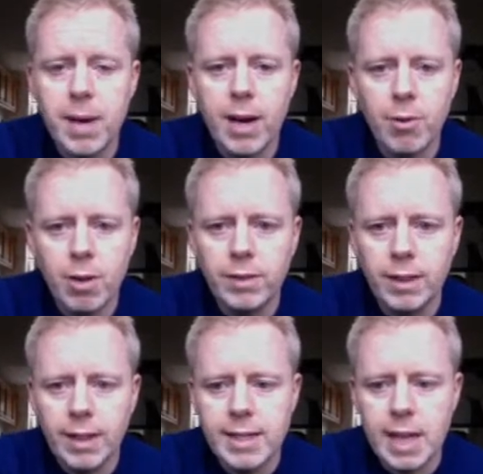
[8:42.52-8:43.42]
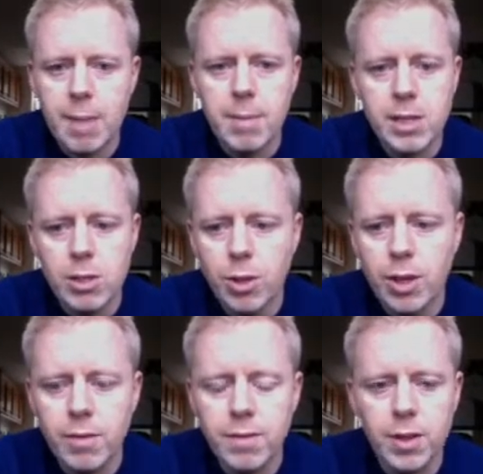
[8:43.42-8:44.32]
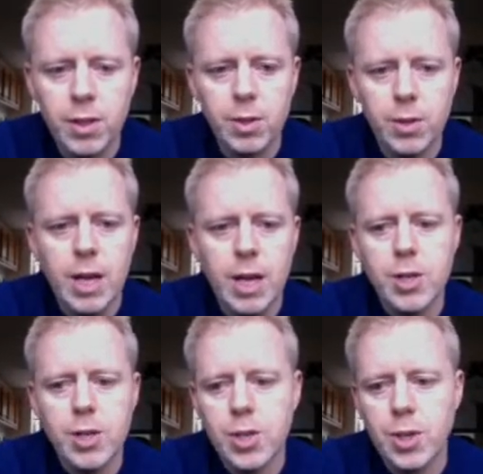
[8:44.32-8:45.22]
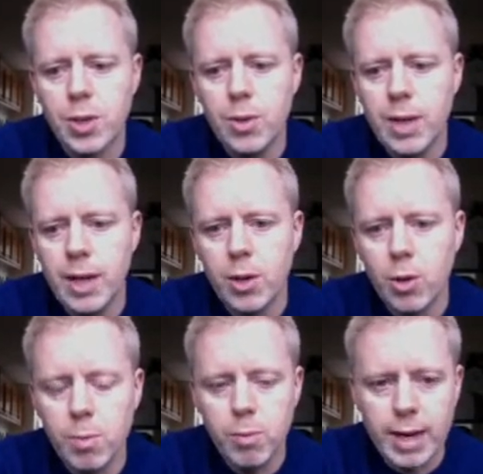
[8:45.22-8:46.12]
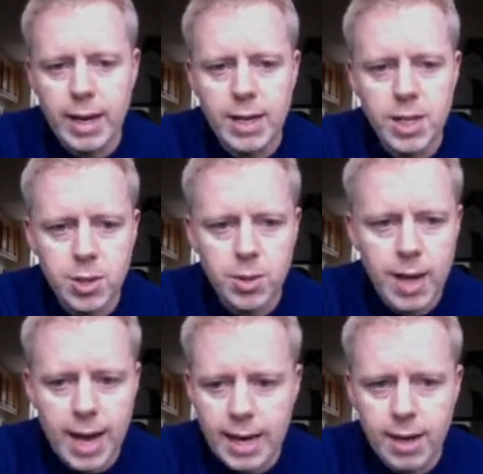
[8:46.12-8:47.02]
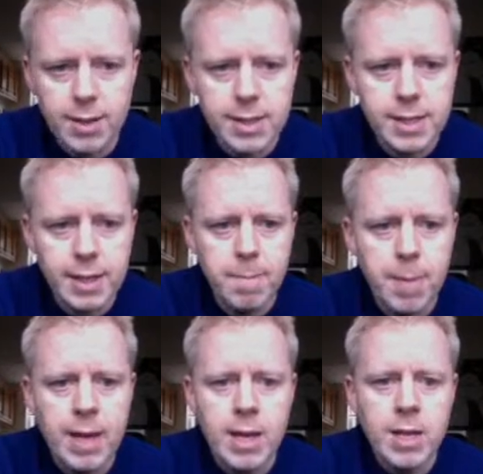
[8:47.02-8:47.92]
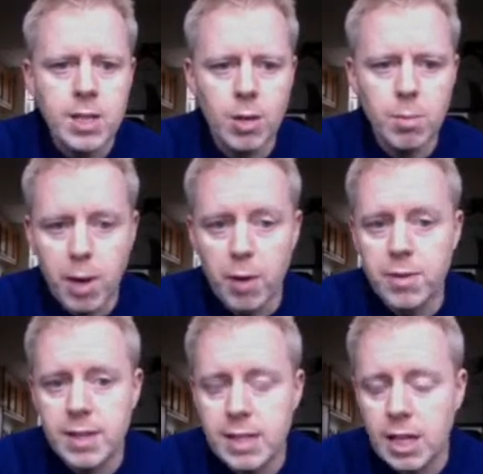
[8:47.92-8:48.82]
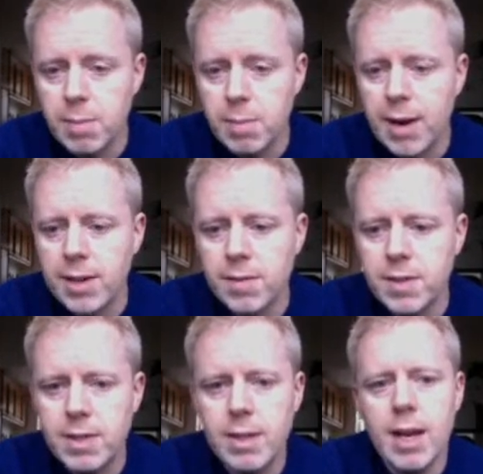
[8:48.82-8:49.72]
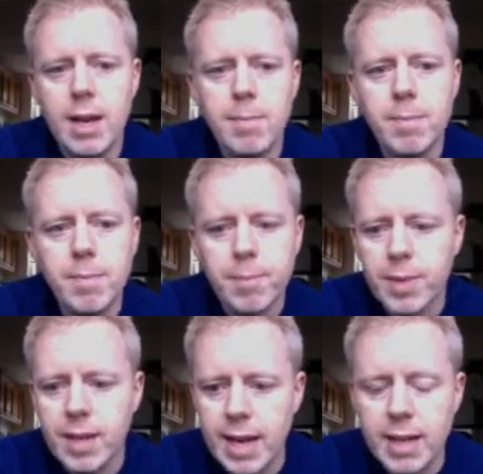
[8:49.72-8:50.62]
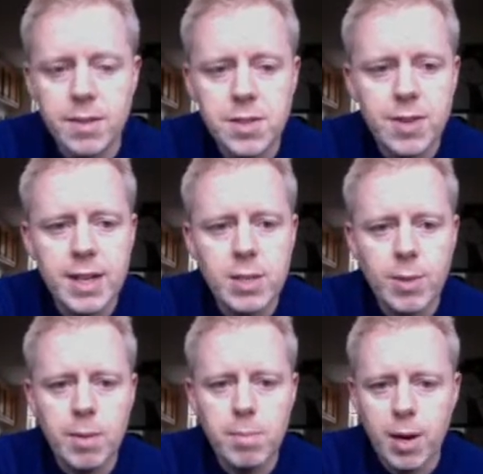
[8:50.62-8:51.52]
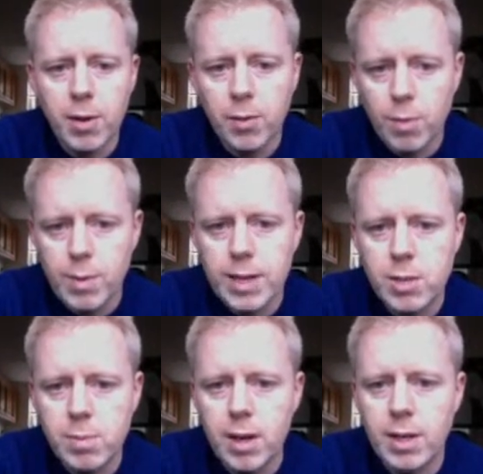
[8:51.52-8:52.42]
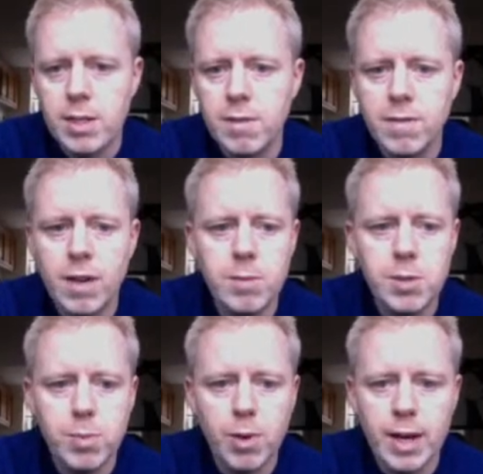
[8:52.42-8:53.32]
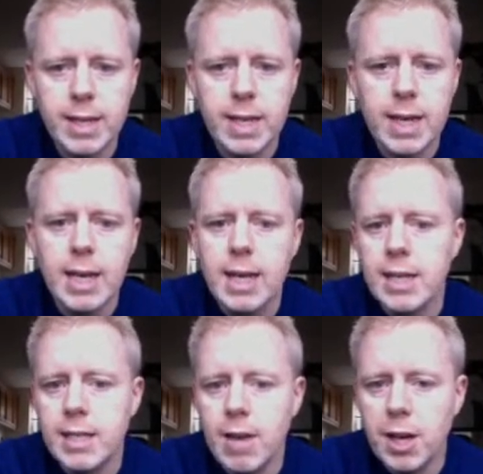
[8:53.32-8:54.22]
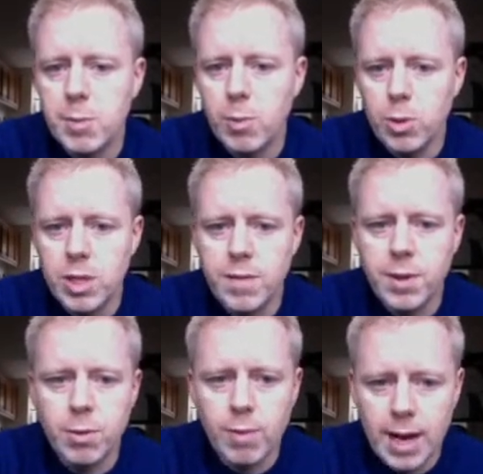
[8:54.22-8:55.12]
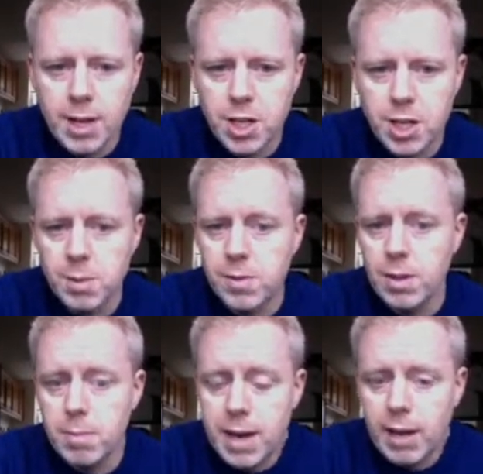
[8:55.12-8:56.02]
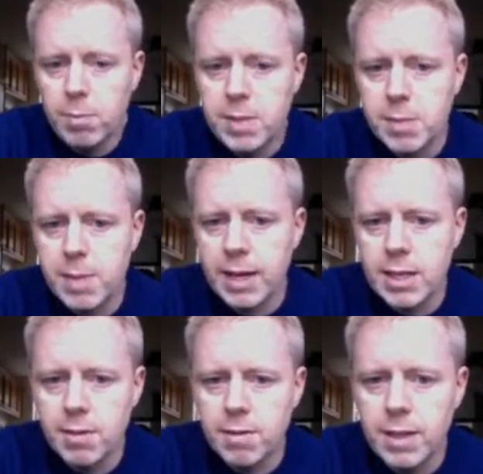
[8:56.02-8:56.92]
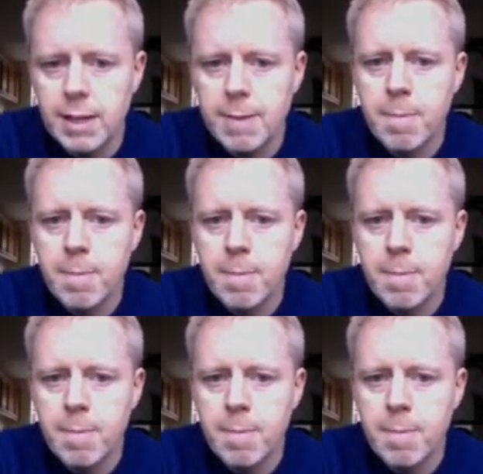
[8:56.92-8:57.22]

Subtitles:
of the paragraph that the examiner's looking for you to incorporate into any answer. So both, there's a comparative connective straight away. Both When We Two Parted and Farmer's Bride explore difficult relationships from the male perspective.